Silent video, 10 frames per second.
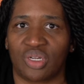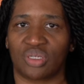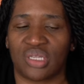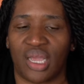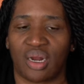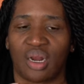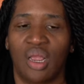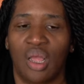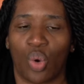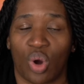years later,
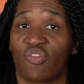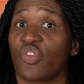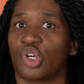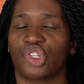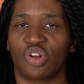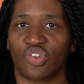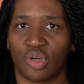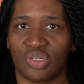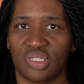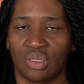or a version of
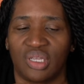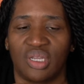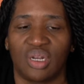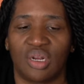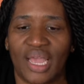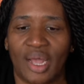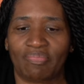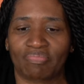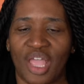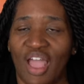her still here? Yeah,
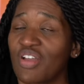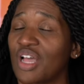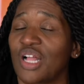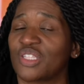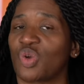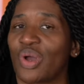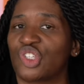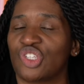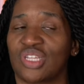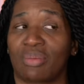I've got lots of
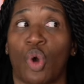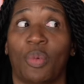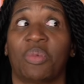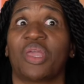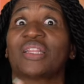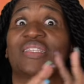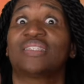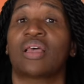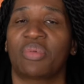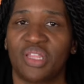questions that I'm hoping we get
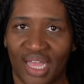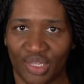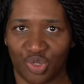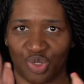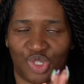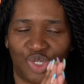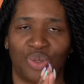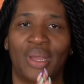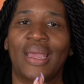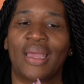some of the answers
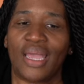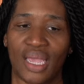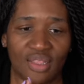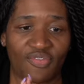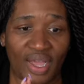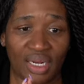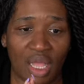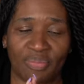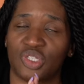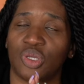to in the final
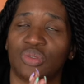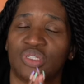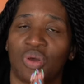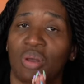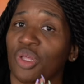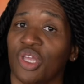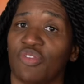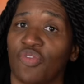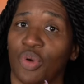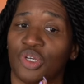episode, so I'm looking
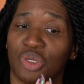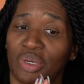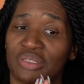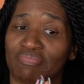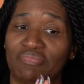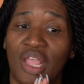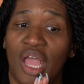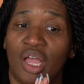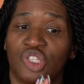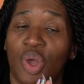forward to it.
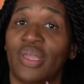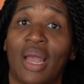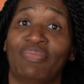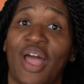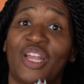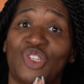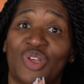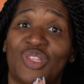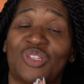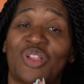So, yep, I
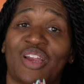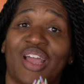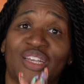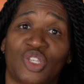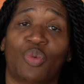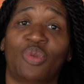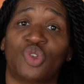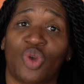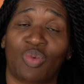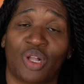enjoyed this a lot, guys. I hope you
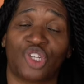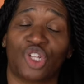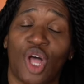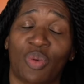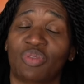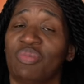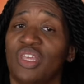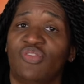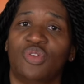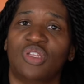enjoyed watching along with
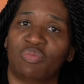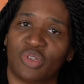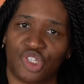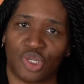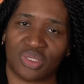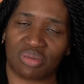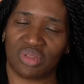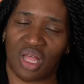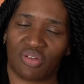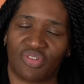me. If you did, please show some
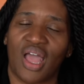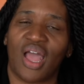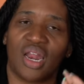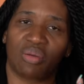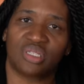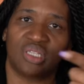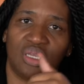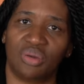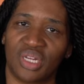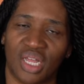love, and I will see
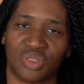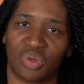you in the next